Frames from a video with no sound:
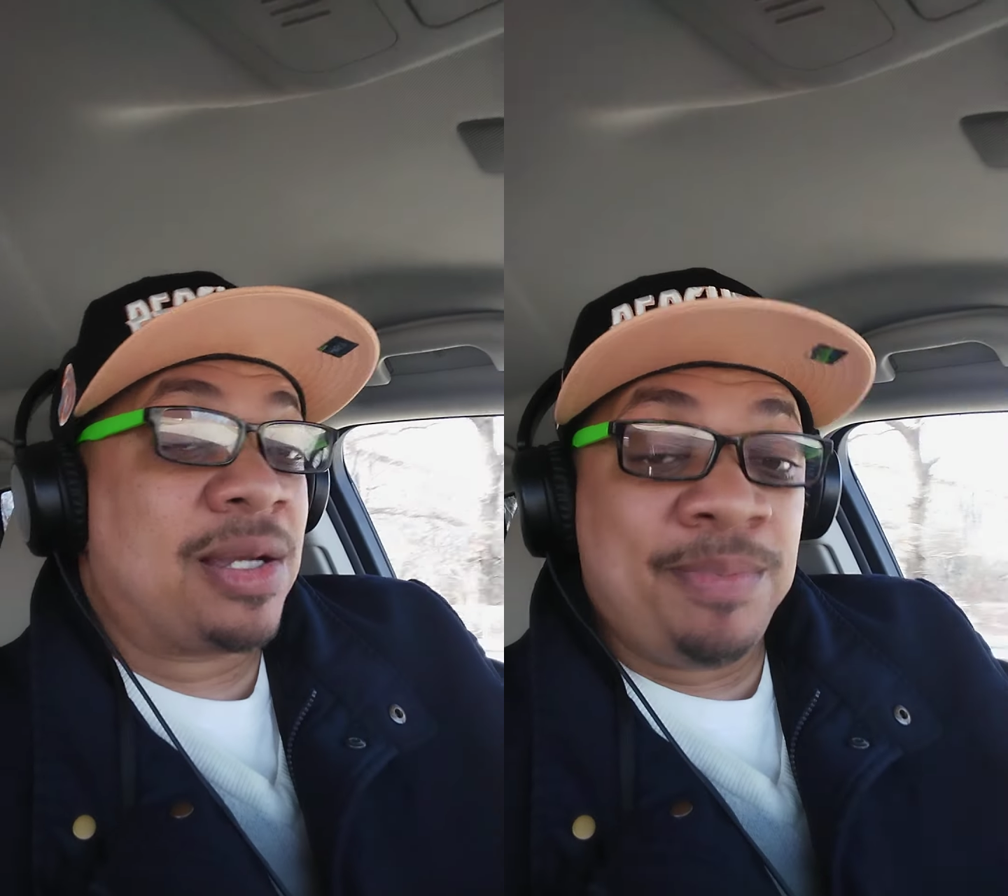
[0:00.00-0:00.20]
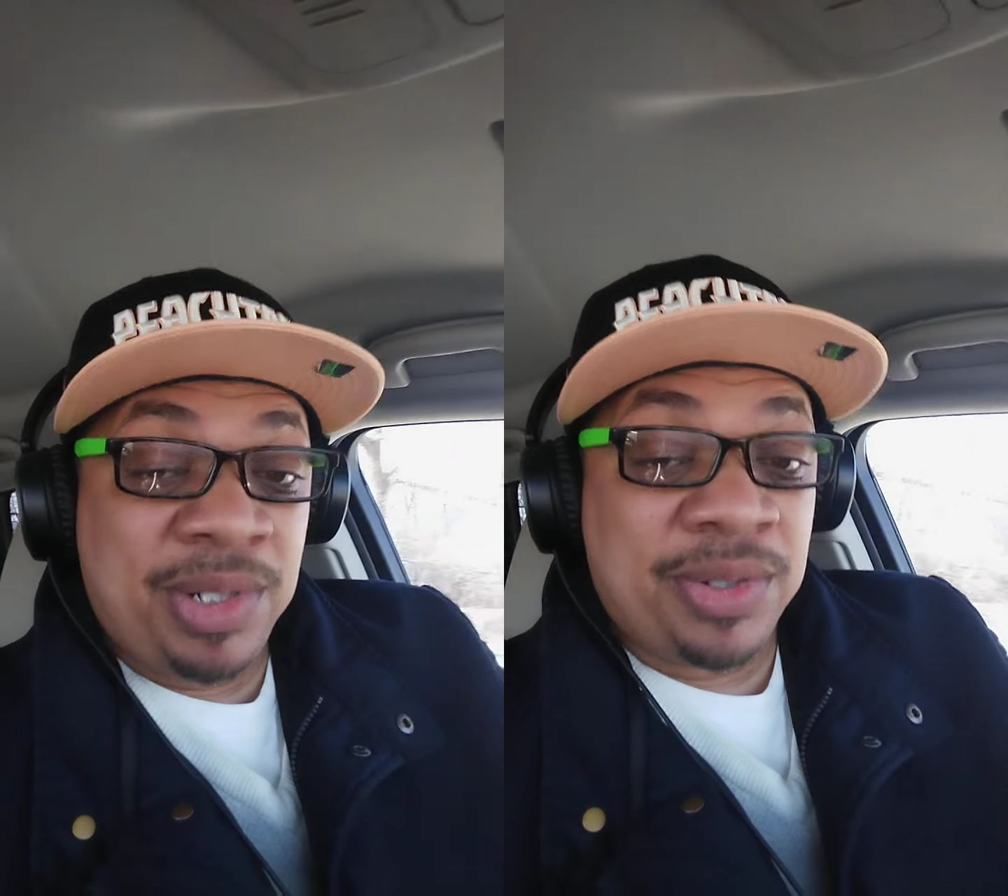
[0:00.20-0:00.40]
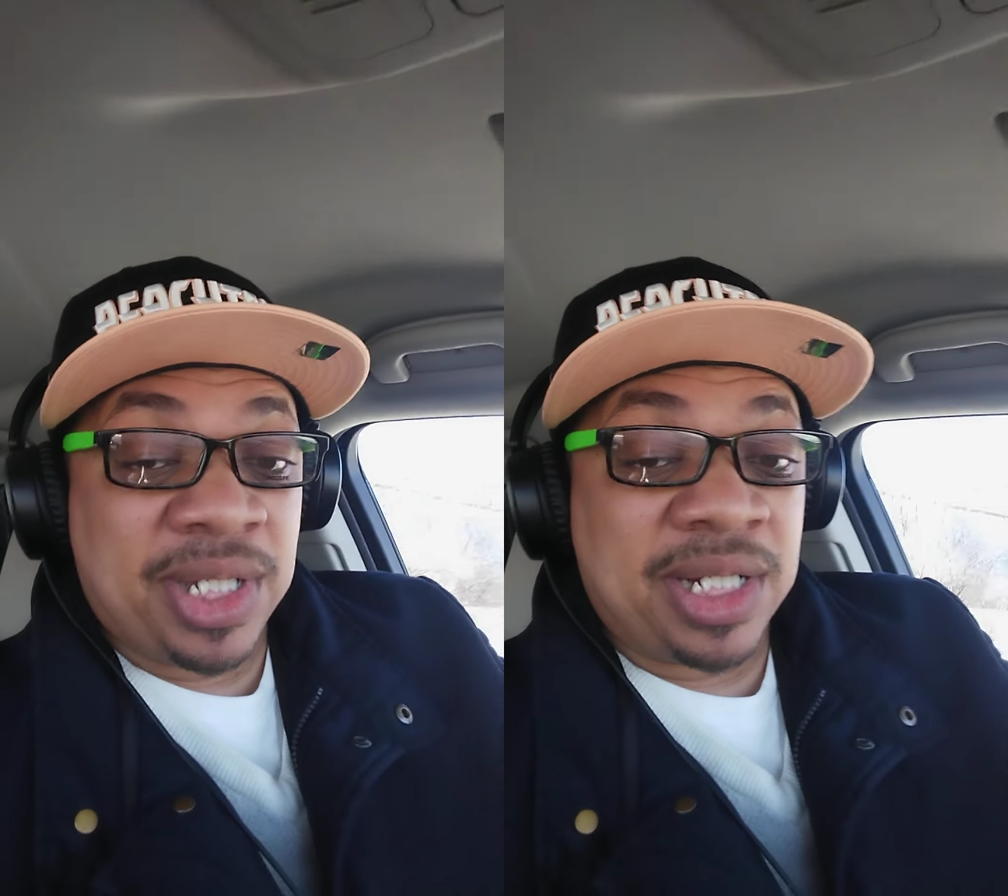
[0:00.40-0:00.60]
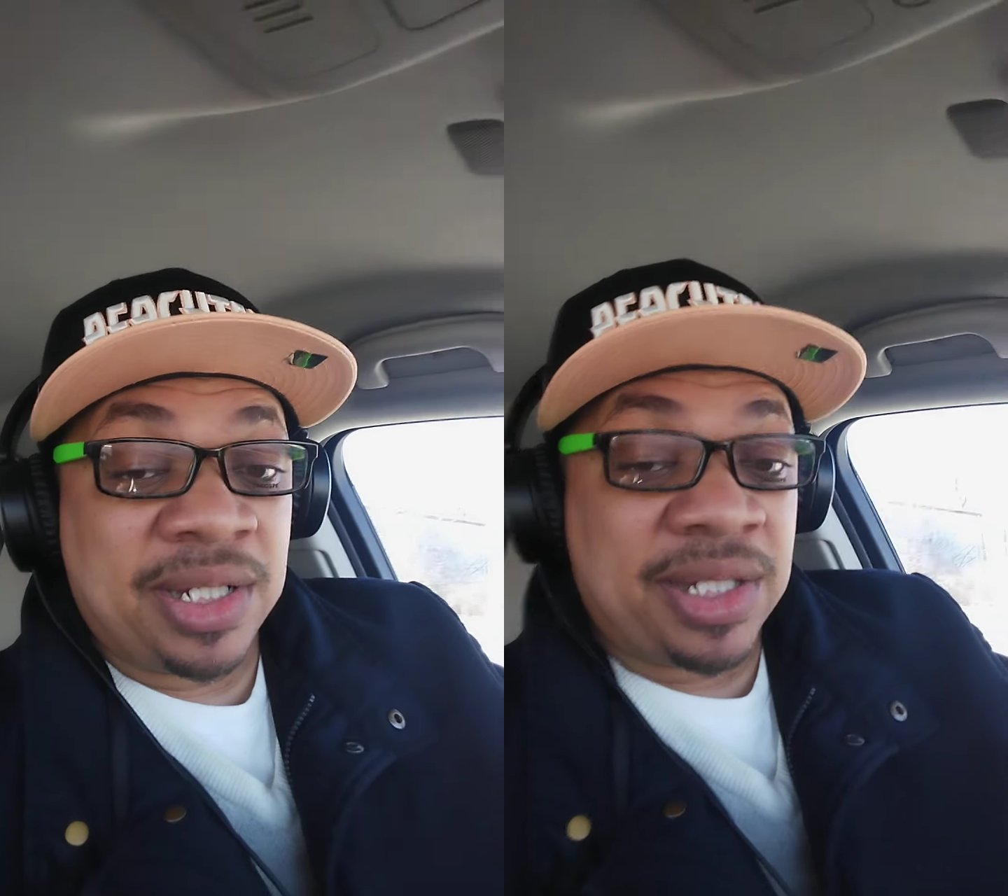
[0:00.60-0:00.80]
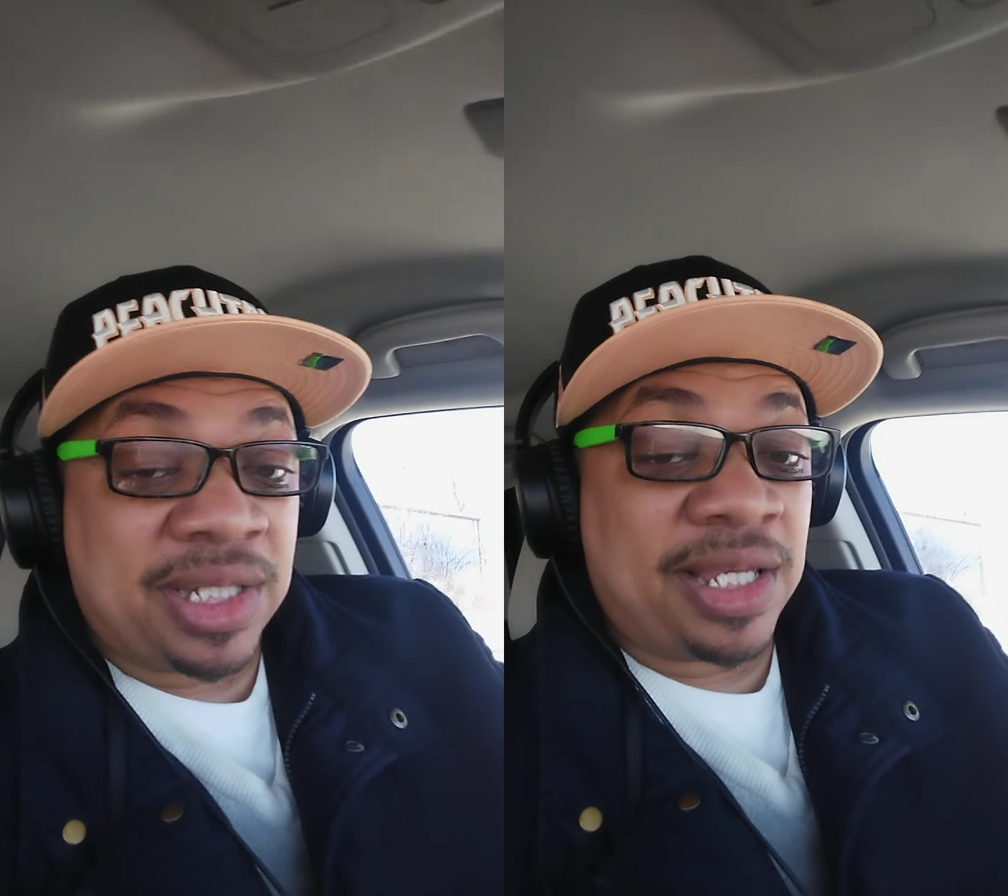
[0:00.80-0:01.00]
a
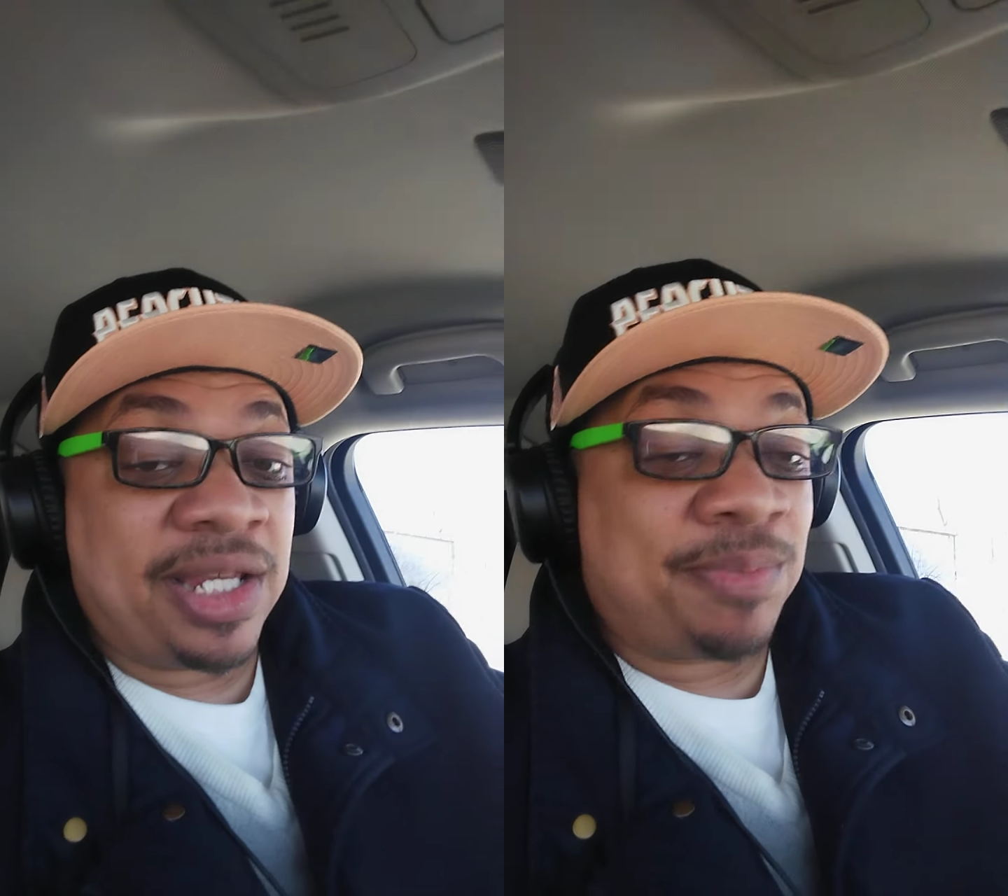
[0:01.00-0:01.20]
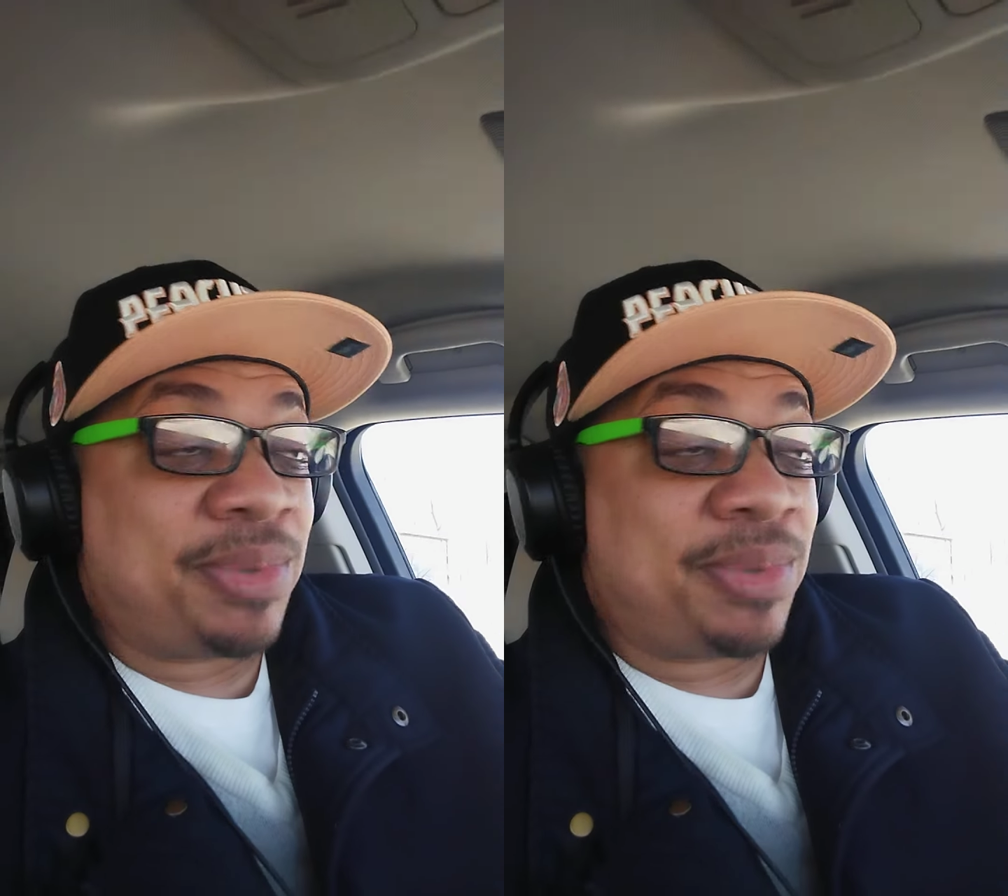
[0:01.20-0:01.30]
millionaire slash